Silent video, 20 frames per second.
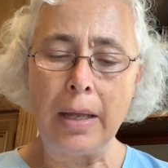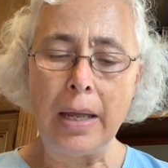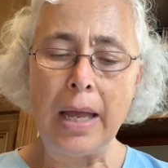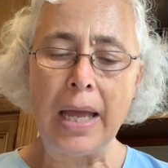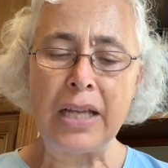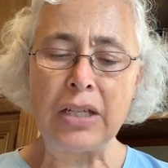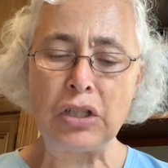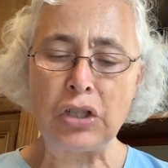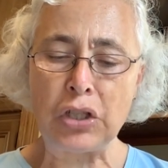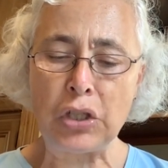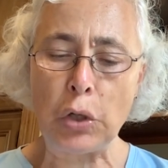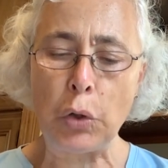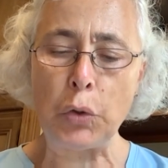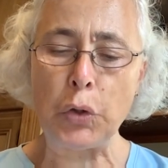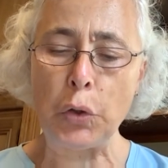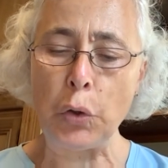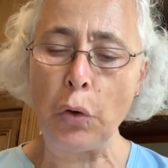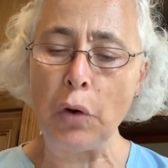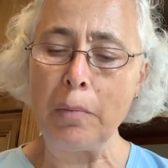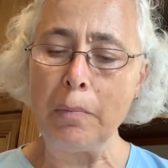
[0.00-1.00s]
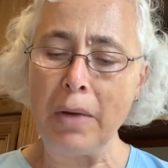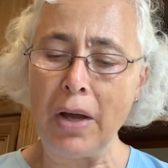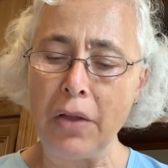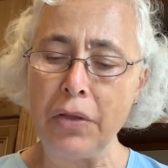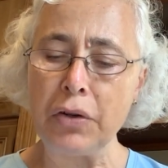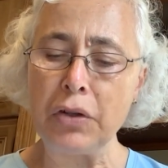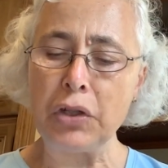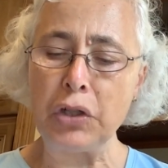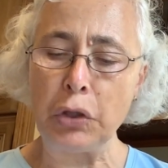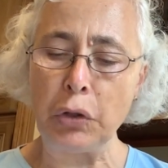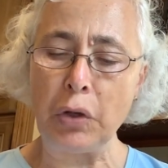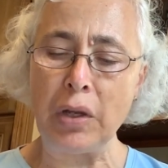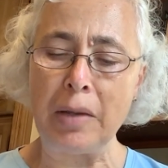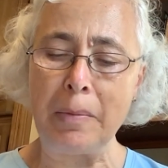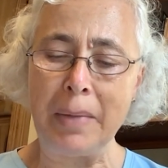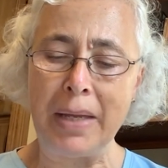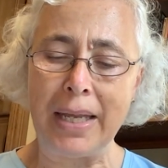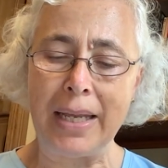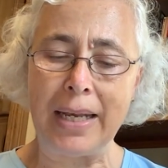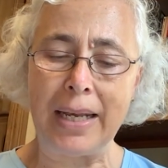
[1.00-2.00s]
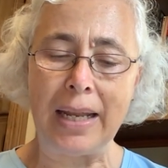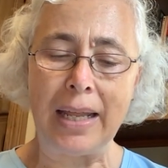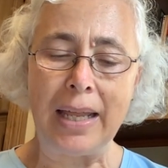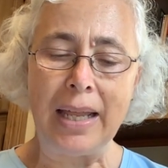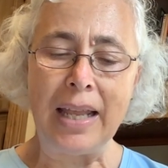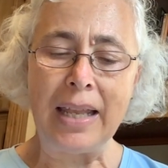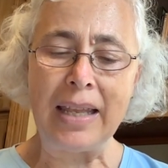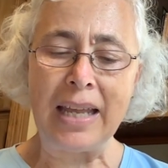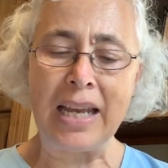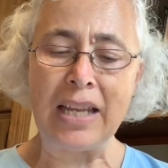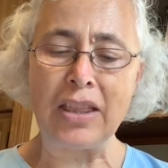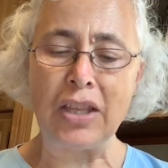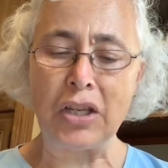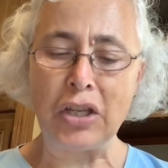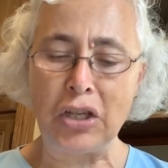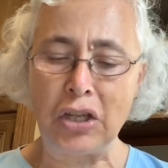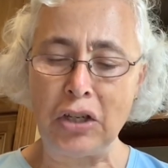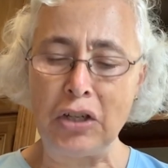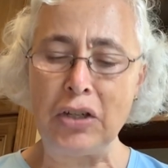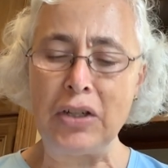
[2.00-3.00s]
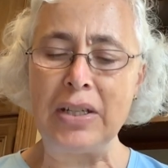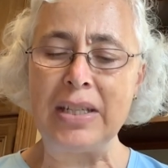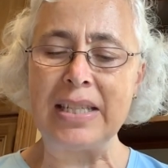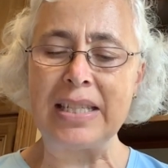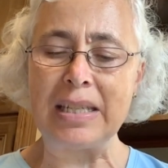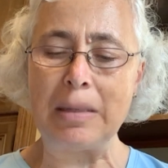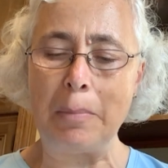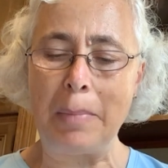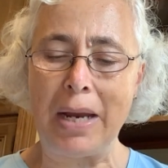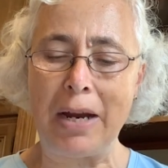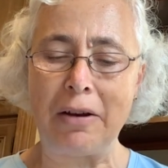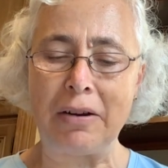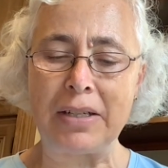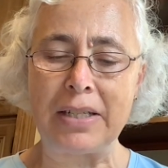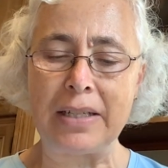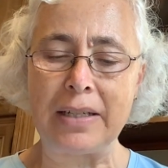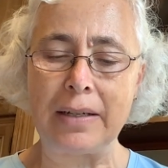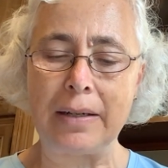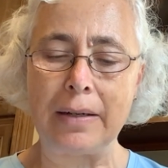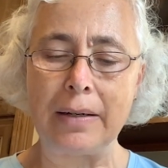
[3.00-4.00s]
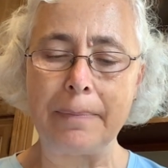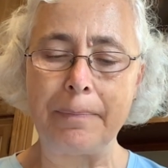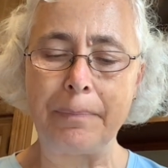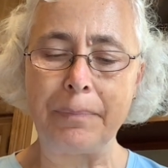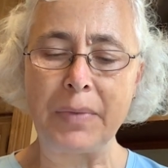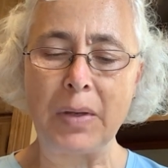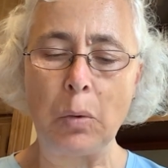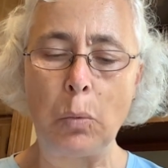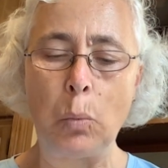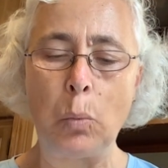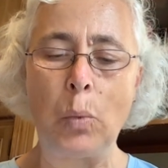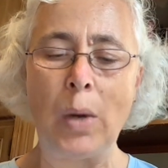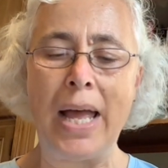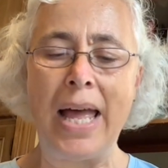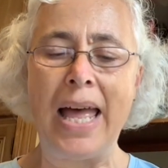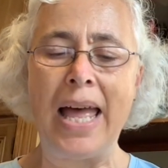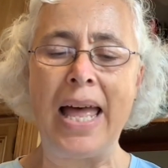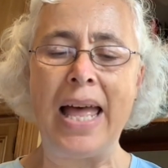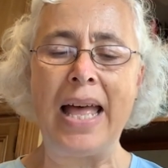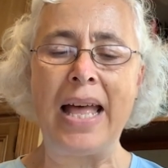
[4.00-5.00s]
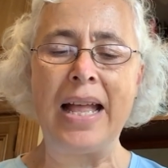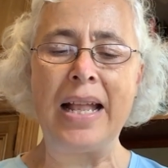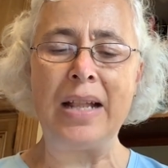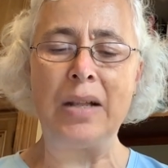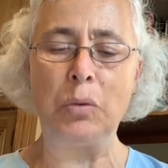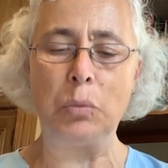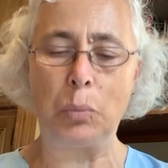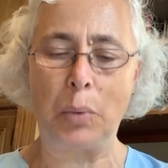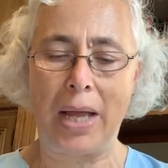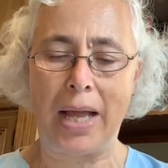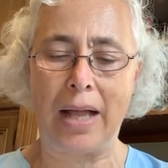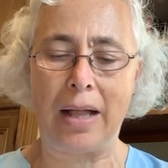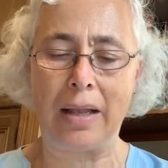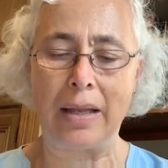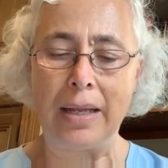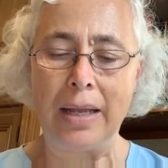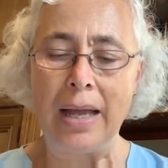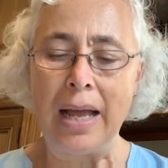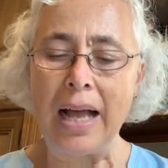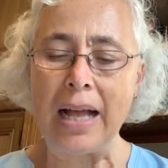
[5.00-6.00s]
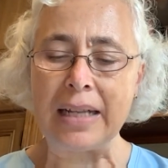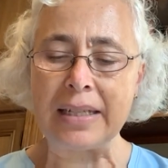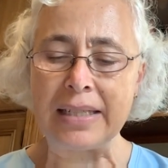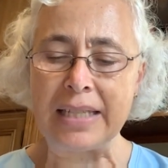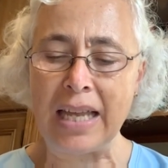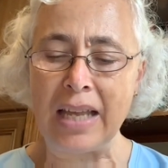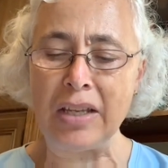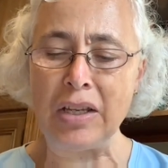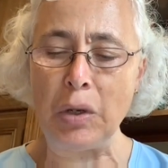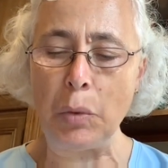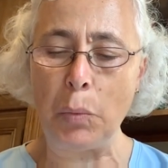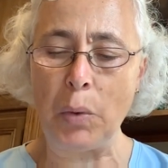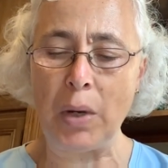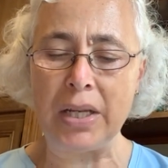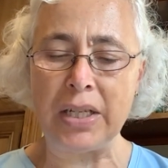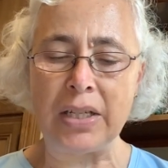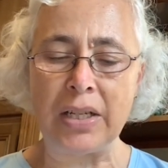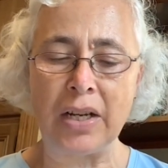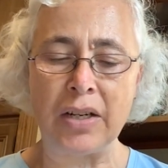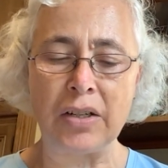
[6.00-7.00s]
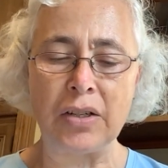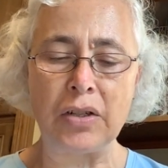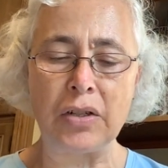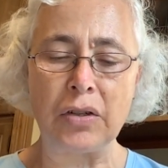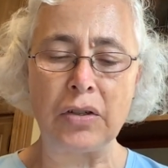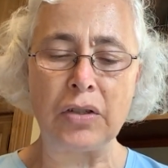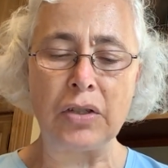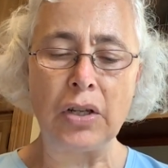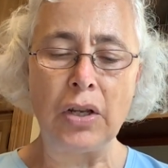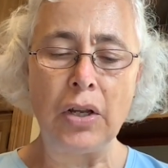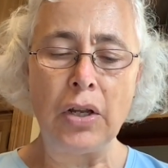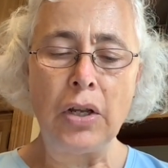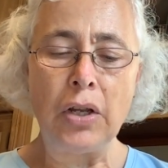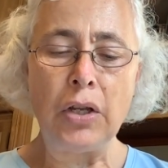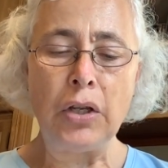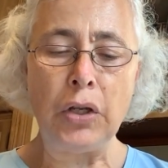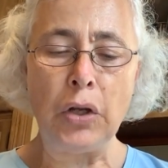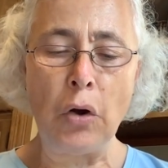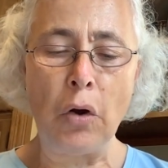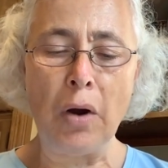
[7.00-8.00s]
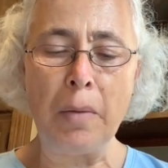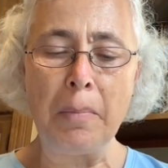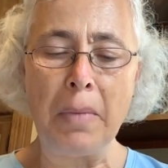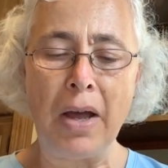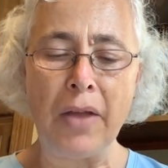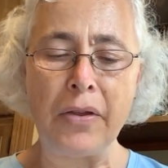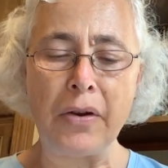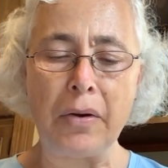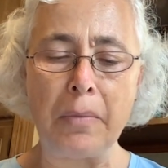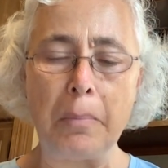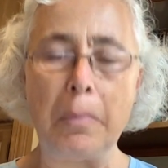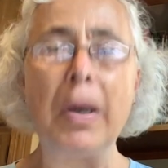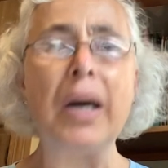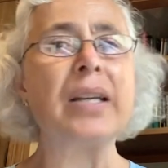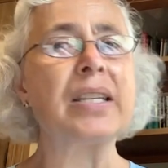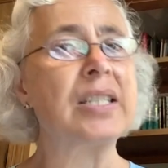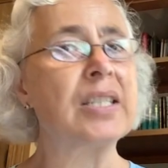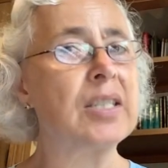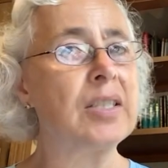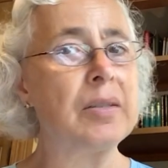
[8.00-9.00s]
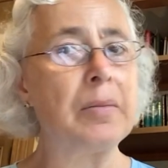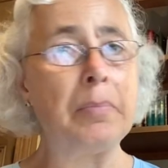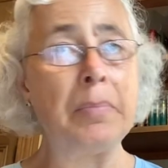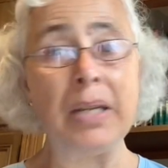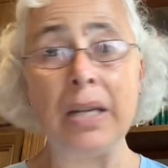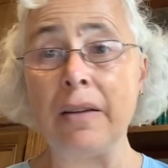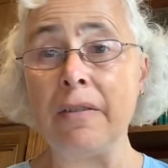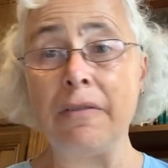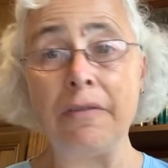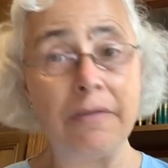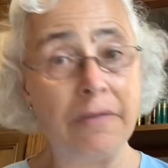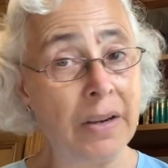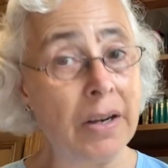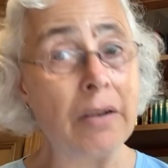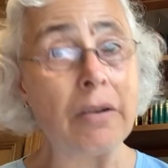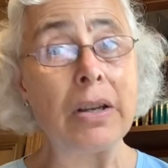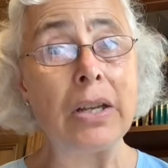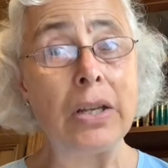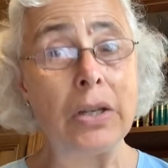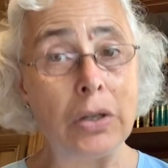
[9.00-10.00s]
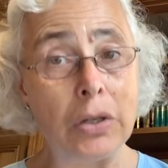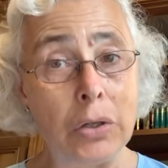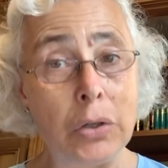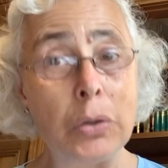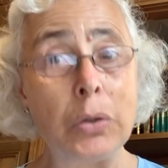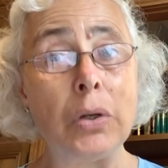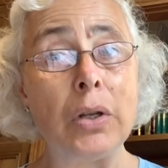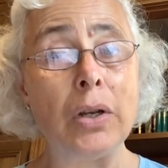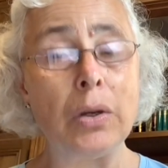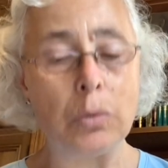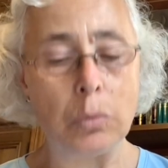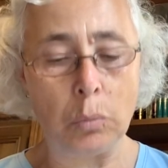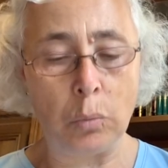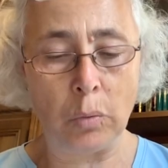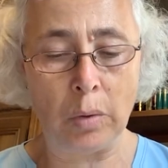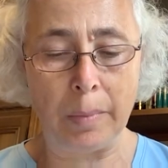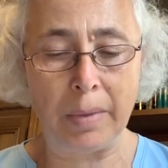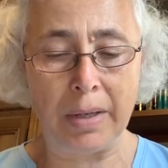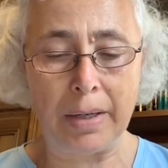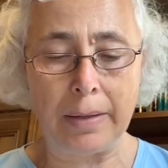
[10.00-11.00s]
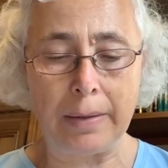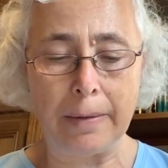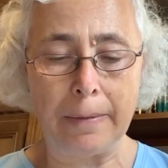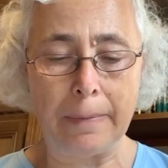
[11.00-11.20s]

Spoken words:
And so your mother took him in, like the Good Samaritan. Well, I'll tell you what, youngsters, your mother must be a very good woman."